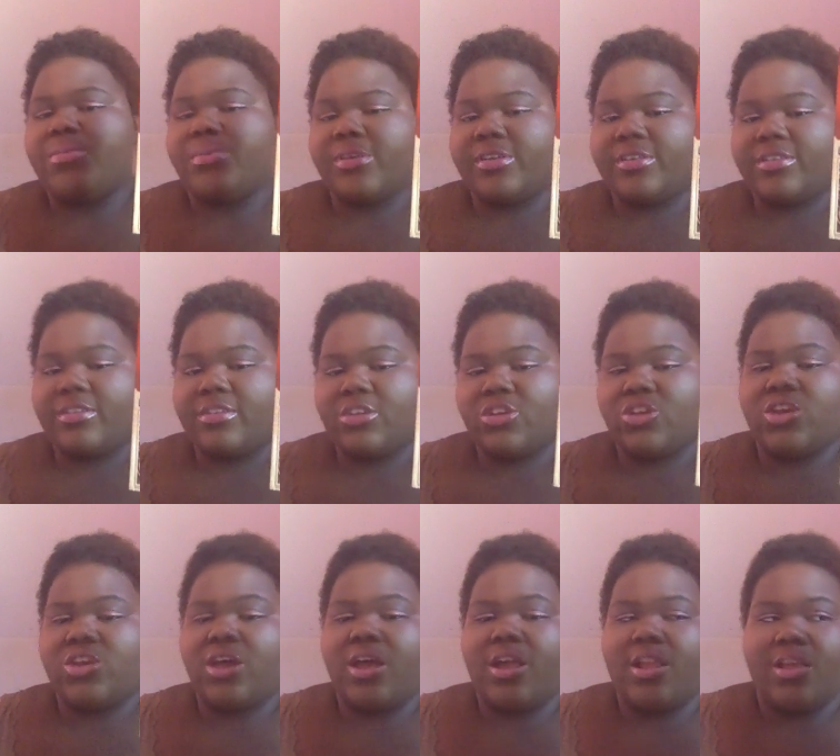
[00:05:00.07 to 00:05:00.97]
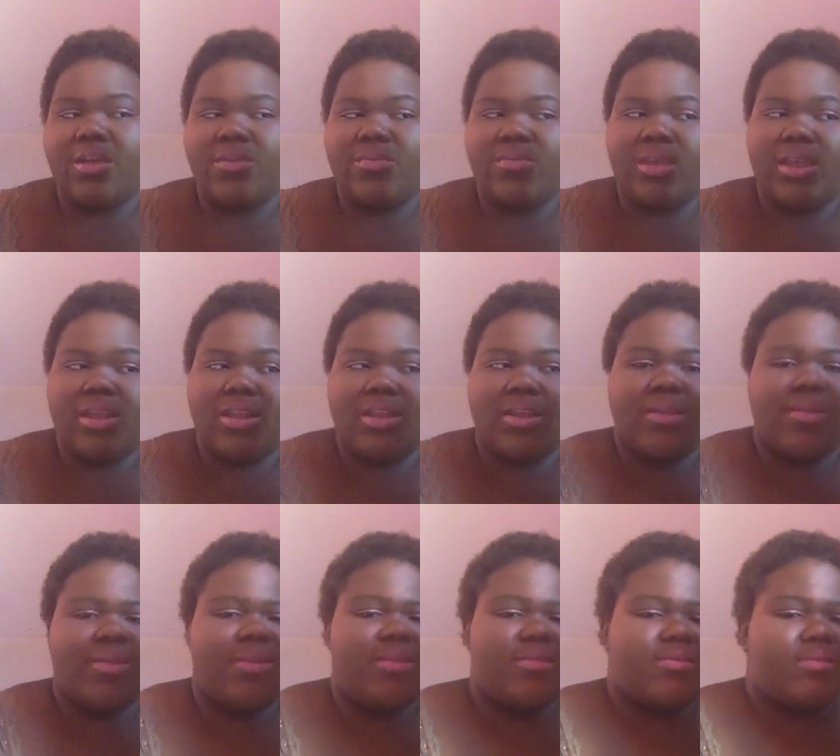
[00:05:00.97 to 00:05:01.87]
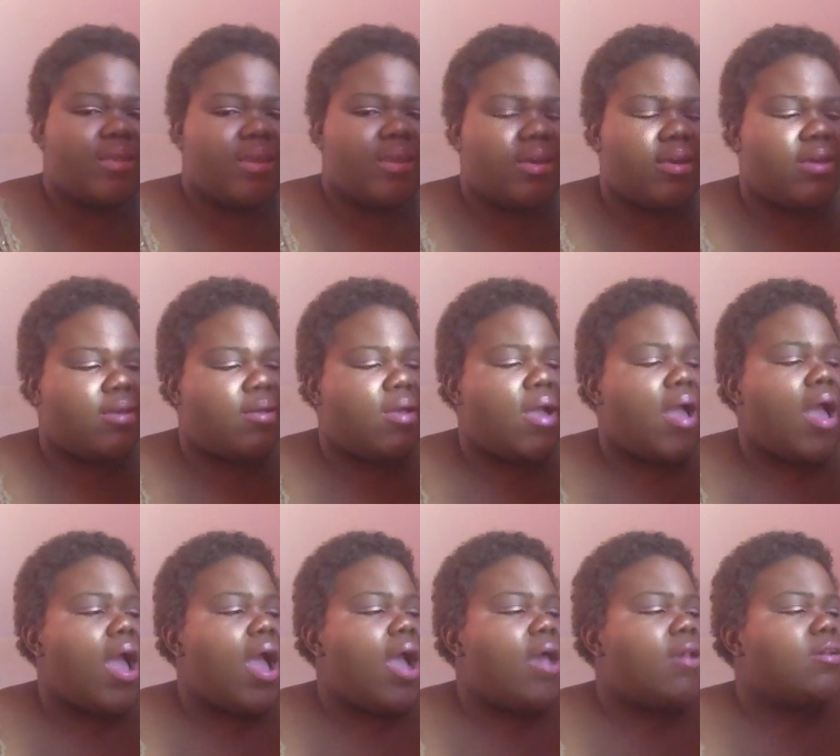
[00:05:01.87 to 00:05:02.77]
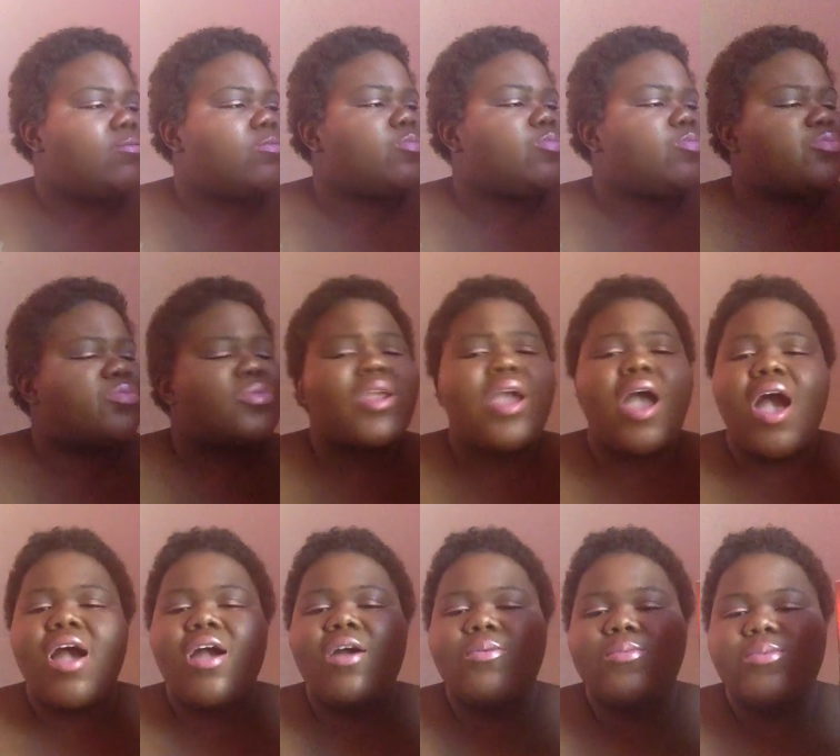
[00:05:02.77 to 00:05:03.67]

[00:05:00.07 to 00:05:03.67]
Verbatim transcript: President John F. Kennedy is dead. I